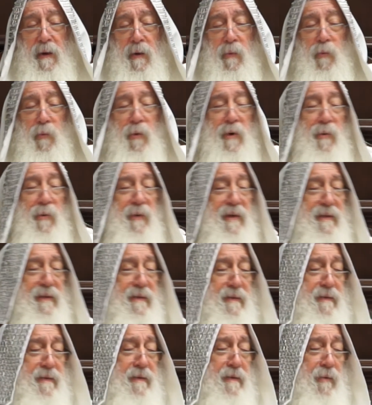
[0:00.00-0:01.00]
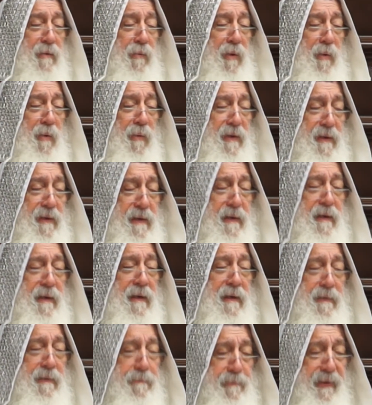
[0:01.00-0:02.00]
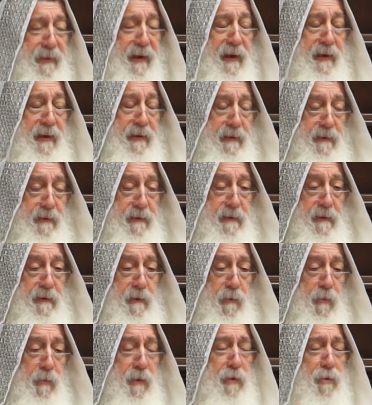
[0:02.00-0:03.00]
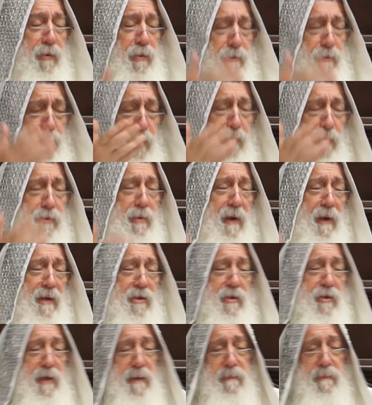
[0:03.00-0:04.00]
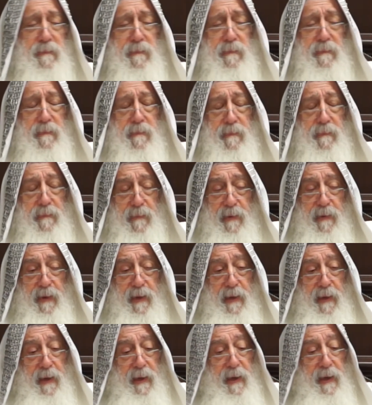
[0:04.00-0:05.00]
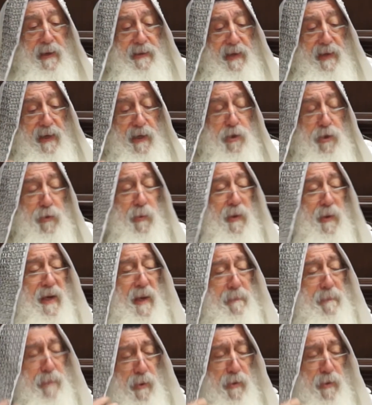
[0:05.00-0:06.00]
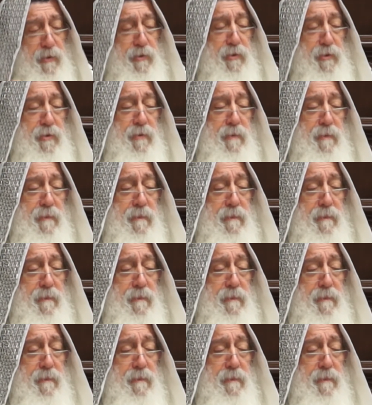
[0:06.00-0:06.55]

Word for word: When we, when we pray, we do talk to Hashem. And a free approach.